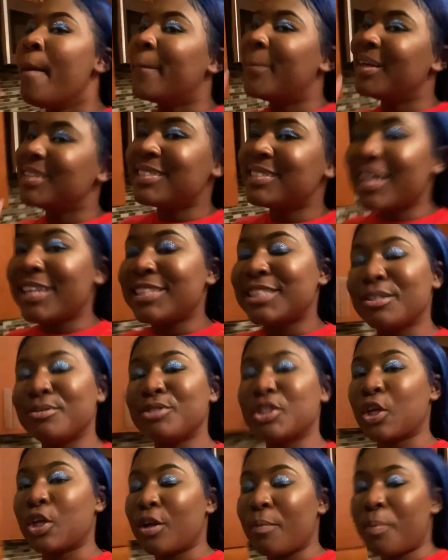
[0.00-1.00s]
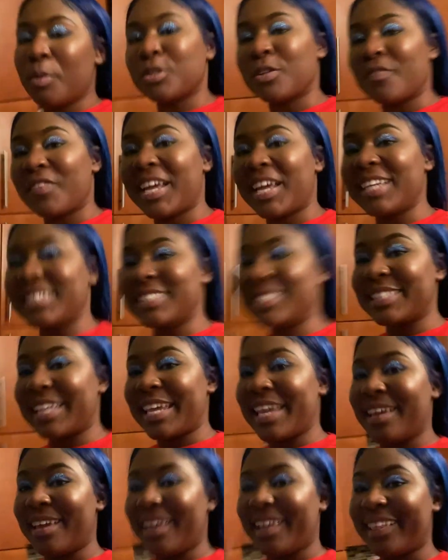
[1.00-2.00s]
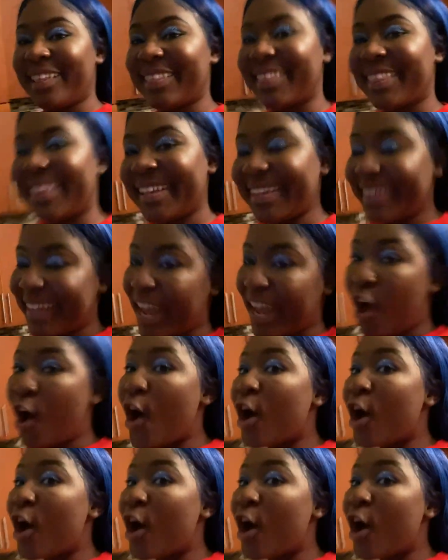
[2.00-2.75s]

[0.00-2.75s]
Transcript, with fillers: But stay tuned, turn on your post notifications, and yeah.